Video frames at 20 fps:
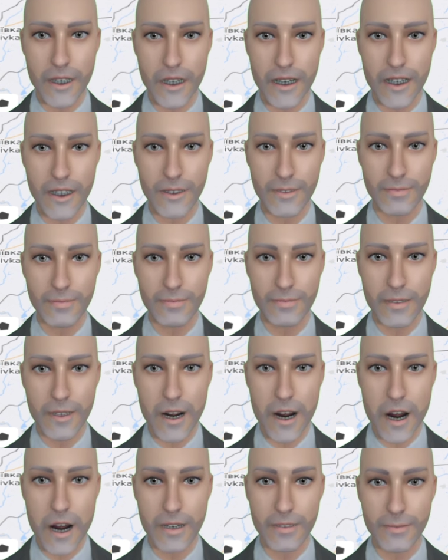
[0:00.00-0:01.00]
Again,
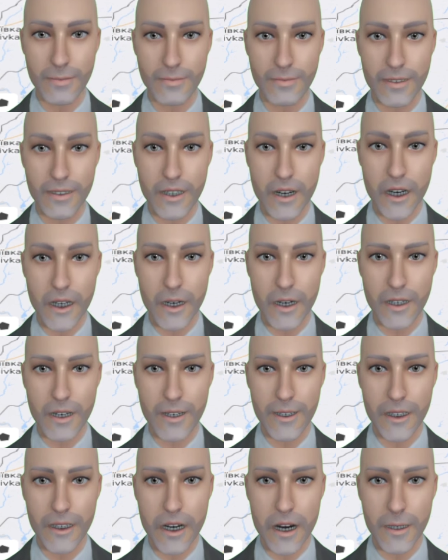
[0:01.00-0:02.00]
talking about
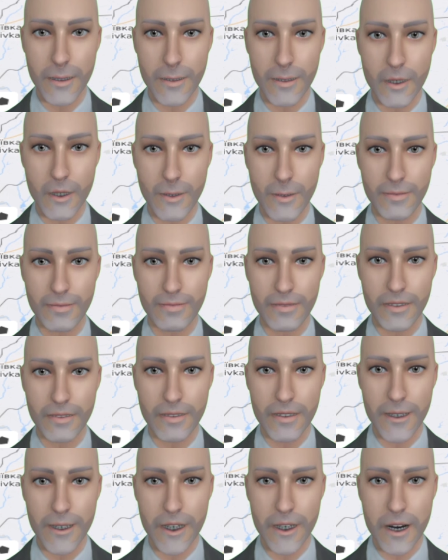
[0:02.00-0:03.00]
those Harpoon
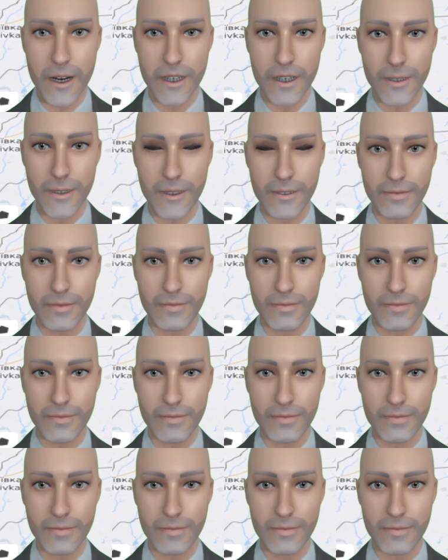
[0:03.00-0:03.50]
missile systems.